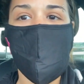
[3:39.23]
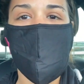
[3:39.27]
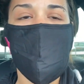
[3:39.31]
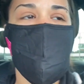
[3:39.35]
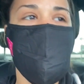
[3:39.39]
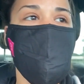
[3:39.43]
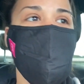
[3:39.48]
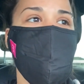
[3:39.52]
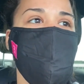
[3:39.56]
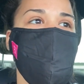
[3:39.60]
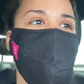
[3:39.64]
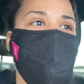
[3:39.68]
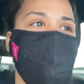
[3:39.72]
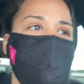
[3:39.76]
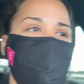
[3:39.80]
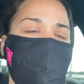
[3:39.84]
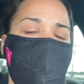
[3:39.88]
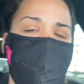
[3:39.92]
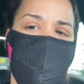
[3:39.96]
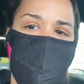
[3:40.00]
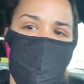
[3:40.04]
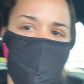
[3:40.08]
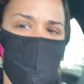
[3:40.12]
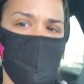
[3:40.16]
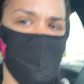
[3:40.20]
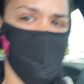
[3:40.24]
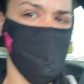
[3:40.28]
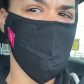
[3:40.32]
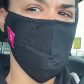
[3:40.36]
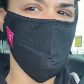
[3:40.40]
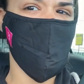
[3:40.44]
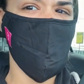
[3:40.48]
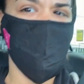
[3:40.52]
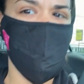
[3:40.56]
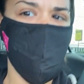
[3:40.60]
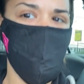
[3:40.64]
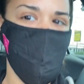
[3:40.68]
honestly say it is
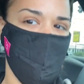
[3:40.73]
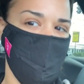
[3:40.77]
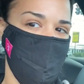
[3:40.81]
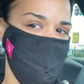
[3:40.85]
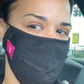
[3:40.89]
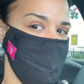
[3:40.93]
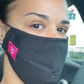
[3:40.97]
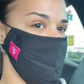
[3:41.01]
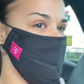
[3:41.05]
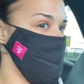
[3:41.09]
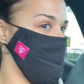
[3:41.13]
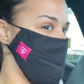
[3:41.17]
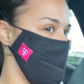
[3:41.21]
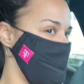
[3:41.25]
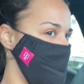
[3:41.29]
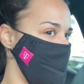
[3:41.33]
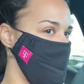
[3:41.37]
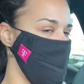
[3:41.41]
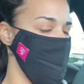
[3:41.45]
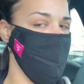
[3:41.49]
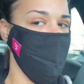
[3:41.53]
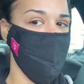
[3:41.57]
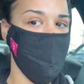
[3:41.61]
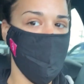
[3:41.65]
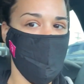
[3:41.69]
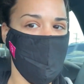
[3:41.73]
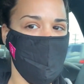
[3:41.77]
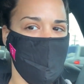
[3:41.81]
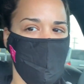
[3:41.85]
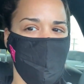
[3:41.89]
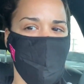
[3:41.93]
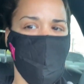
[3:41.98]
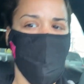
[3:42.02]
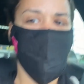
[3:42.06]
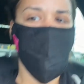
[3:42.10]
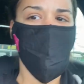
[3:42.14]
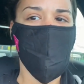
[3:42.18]
kind of on the big side, but it
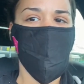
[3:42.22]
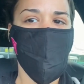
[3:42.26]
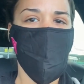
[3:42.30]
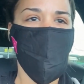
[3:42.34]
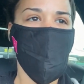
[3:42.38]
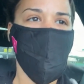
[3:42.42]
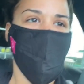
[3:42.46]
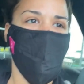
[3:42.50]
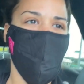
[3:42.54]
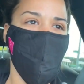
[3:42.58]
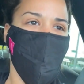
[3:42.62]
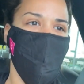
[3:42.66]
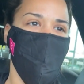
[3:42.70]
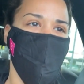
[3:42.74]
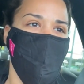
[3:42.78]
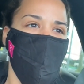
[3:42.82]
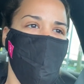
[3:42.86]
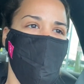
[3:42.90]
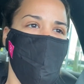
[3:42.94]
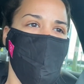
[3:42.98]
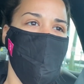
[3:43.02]
definitely feels comfortable,